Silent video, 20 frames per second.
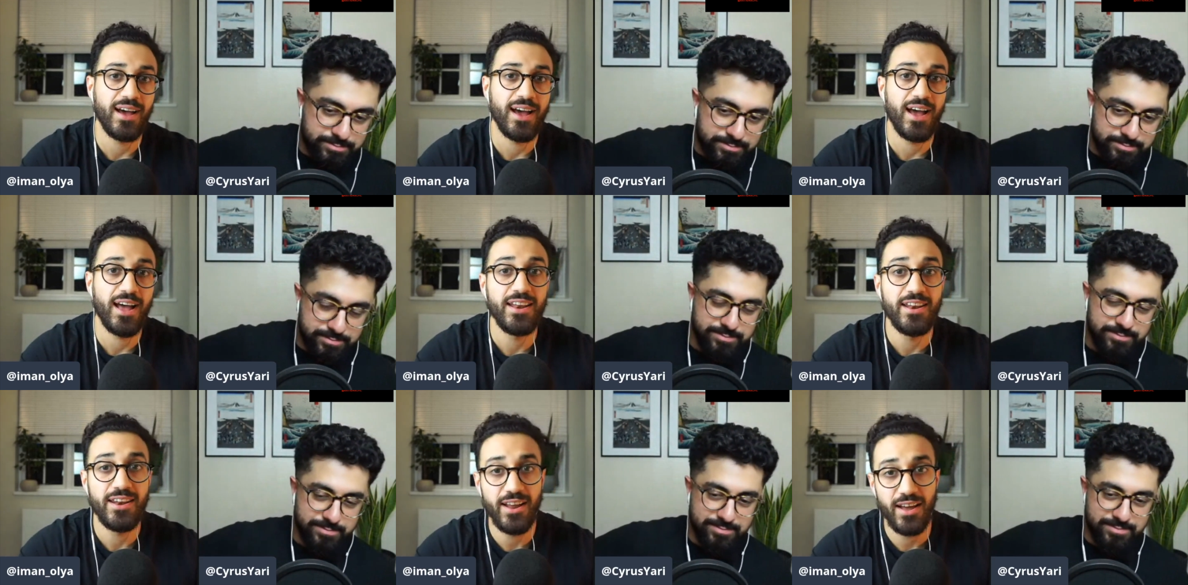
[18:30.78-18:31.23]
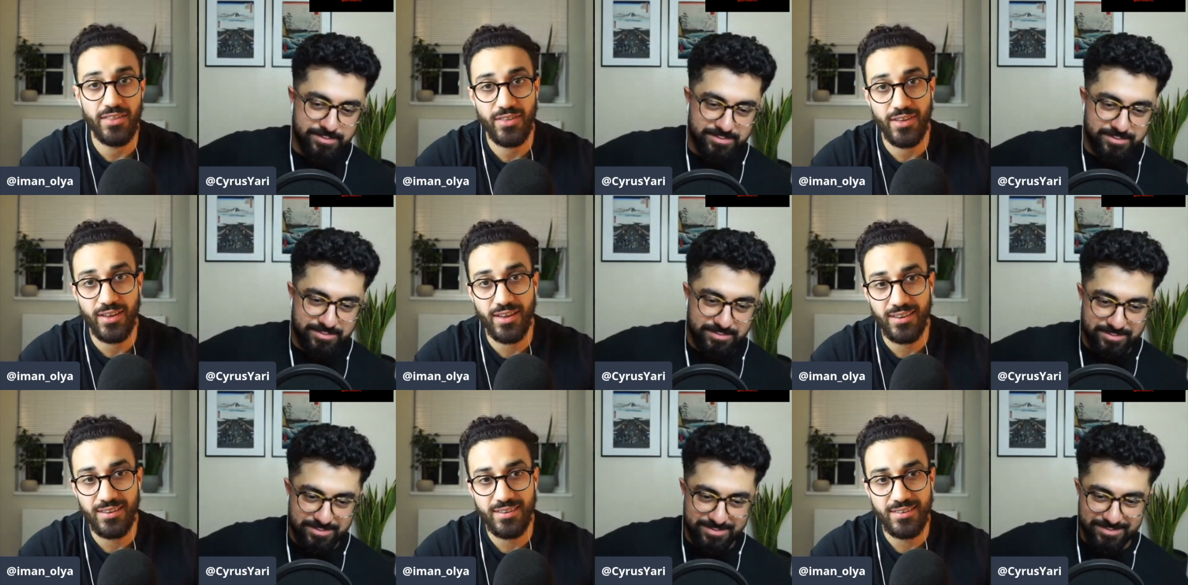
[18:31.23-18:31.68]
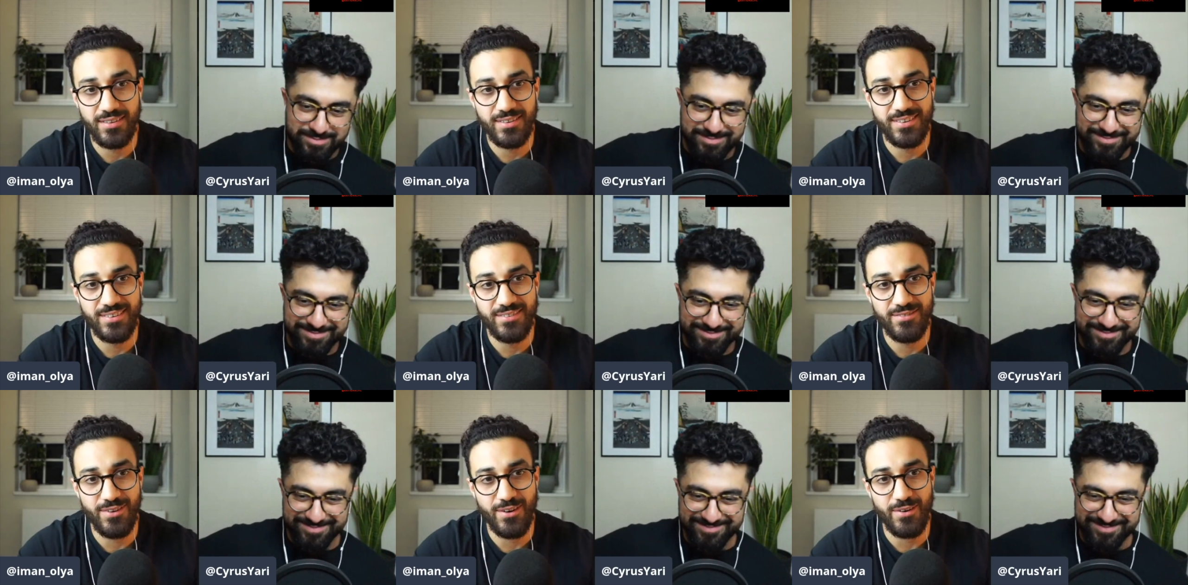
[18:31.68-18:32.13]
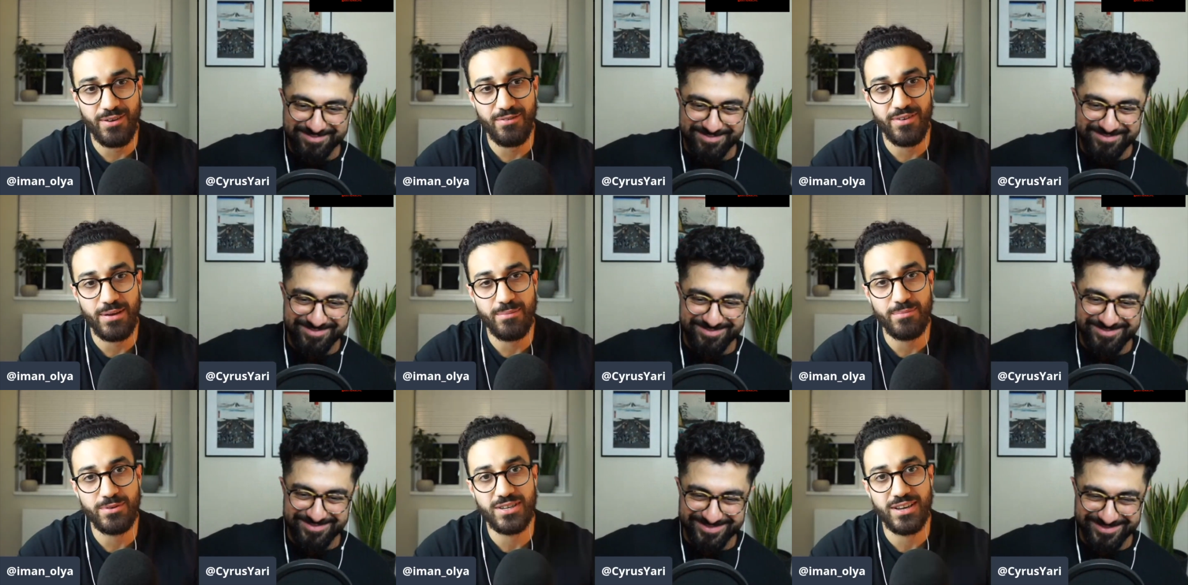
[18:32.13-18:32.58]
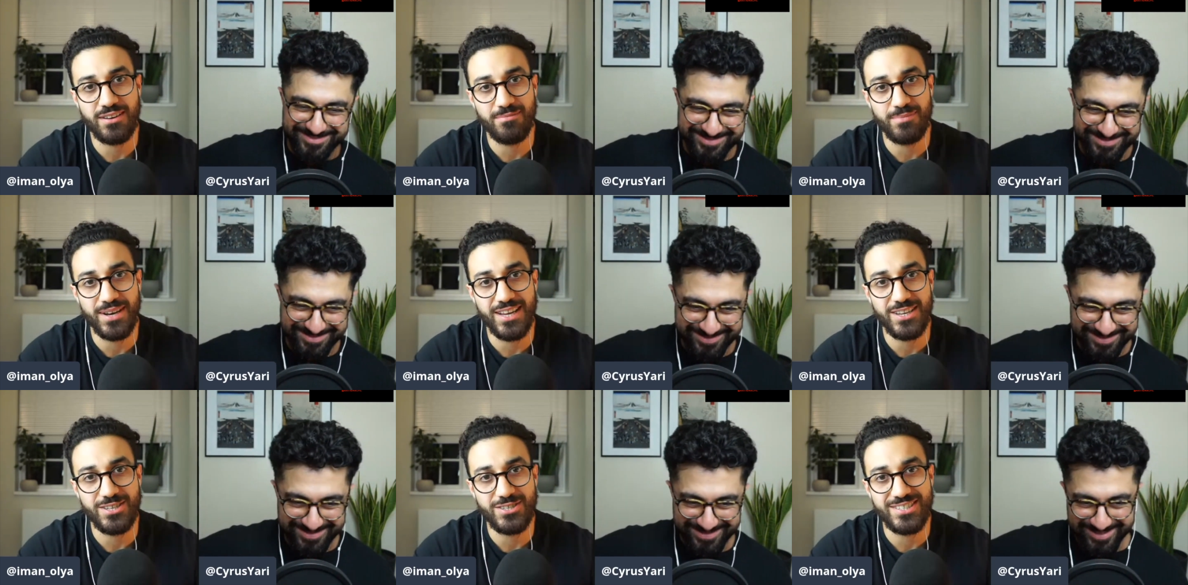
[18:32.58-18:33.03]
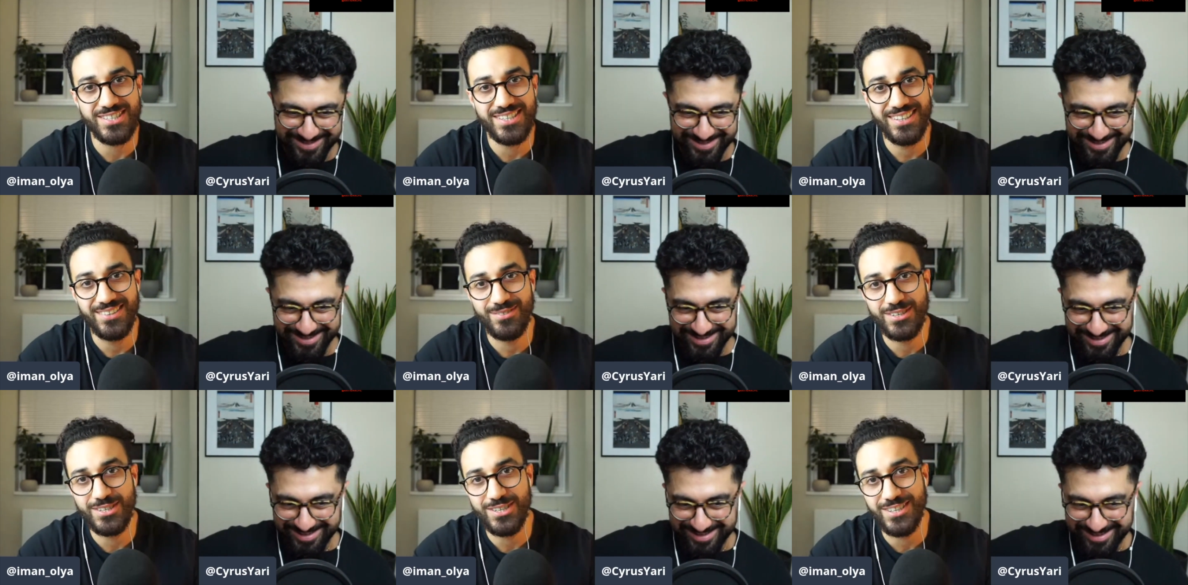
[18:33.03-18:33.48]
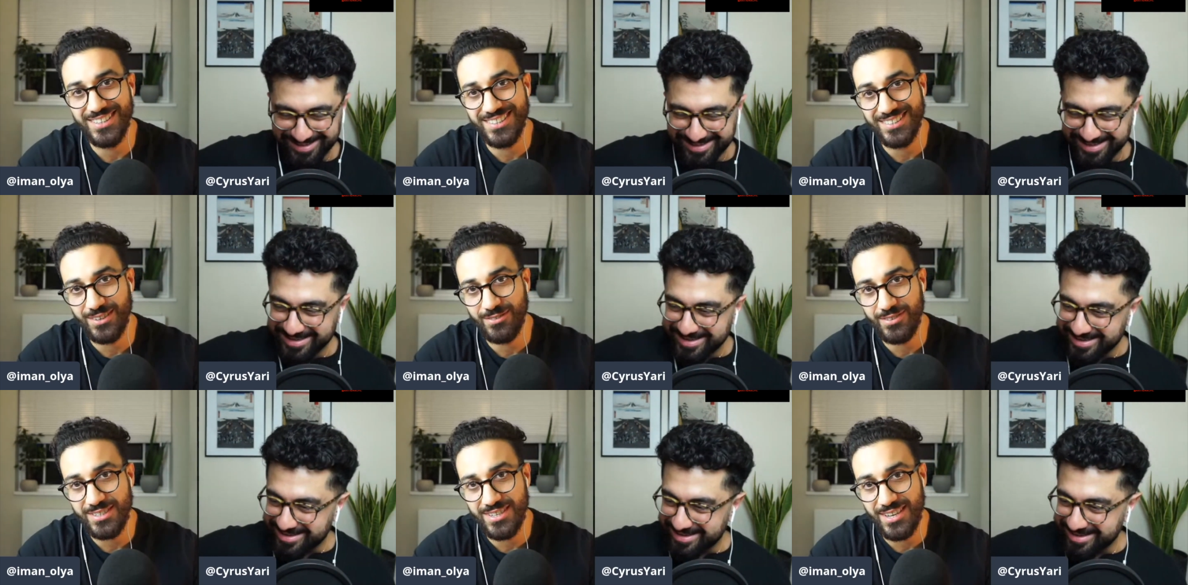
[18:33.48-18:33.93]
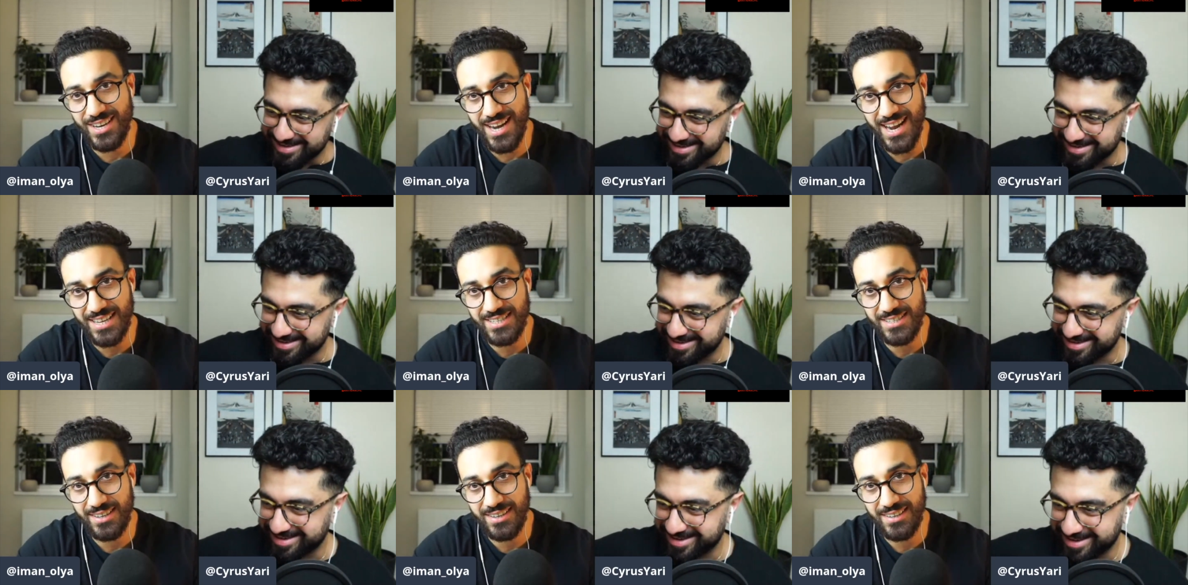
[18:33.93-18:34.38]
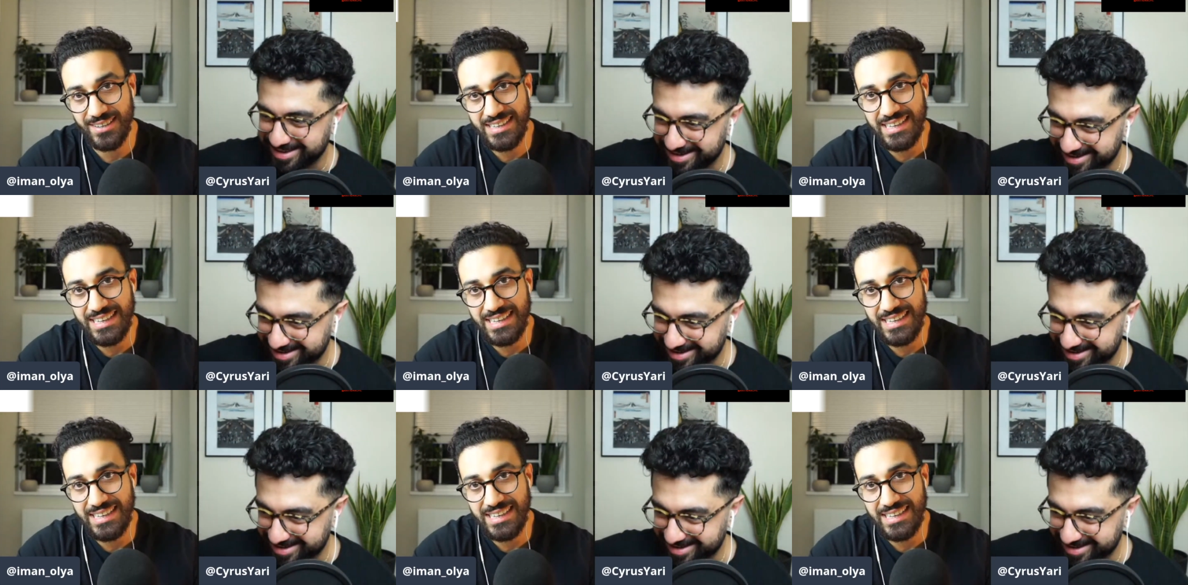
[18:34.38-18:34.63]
Speaker 1: another very famous government agency, which is obviously NASA.